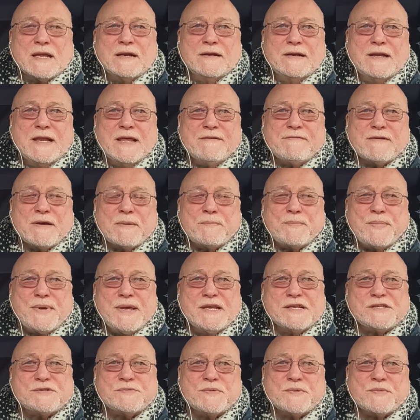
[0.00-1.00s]
Live at
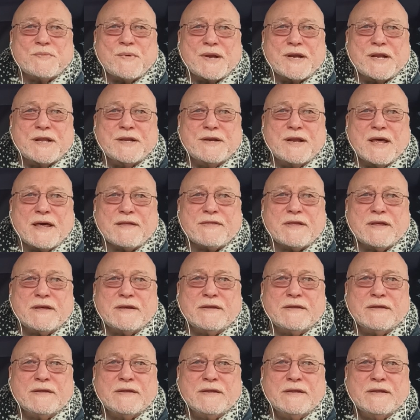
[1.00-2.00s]
peace with one
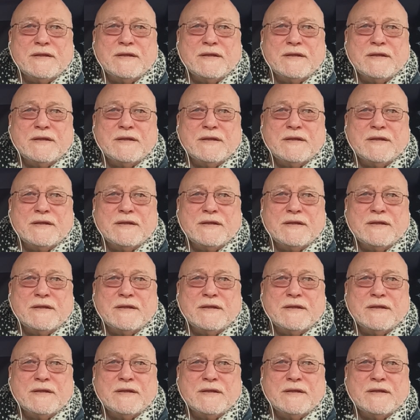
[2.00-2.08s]
another,